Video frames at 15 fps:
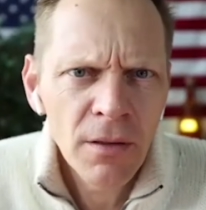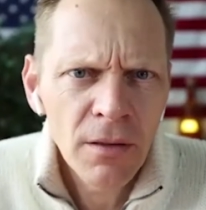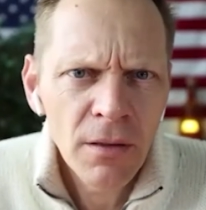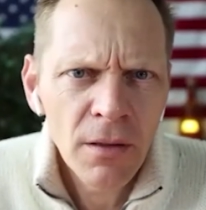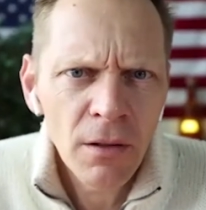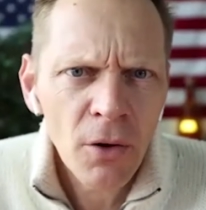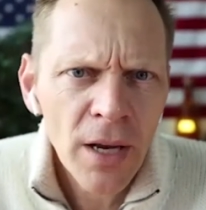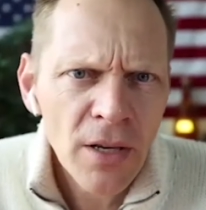the
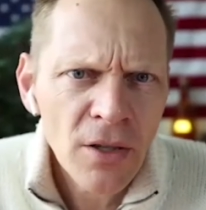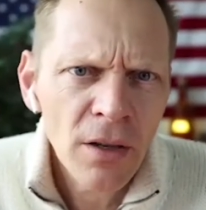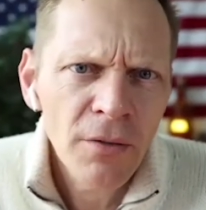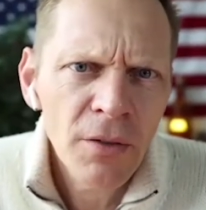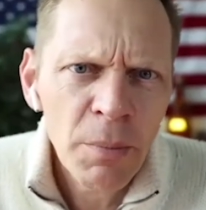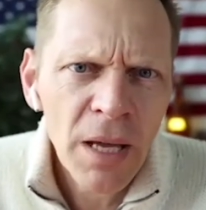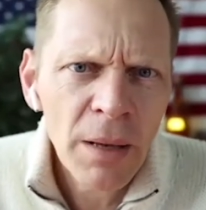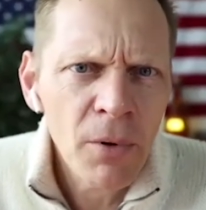location of the
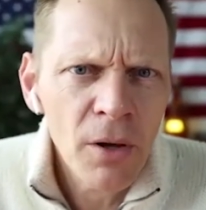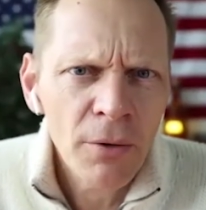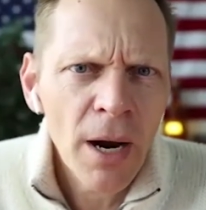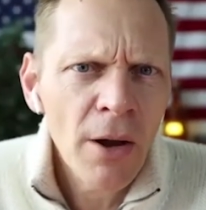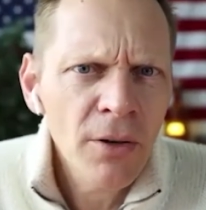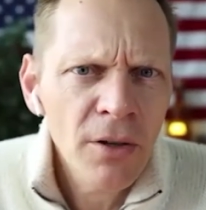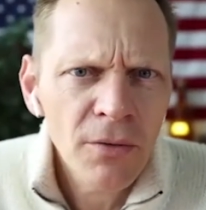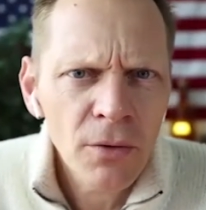people around
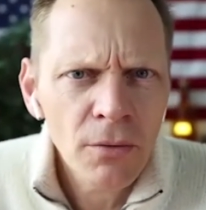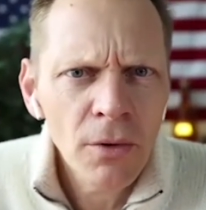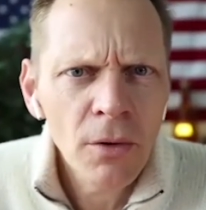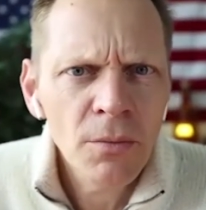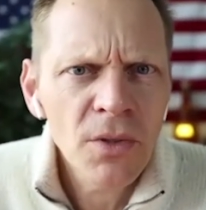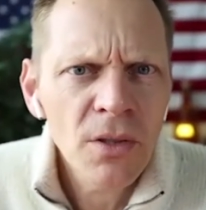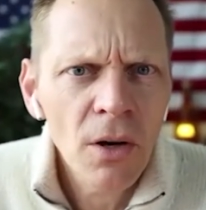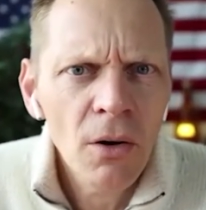you of the room
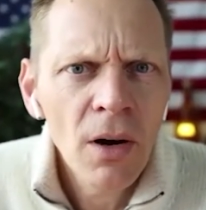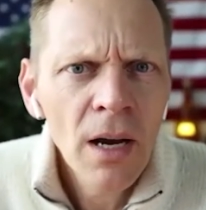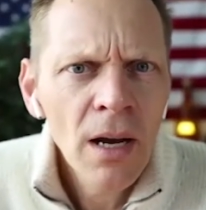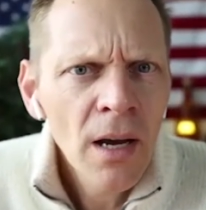so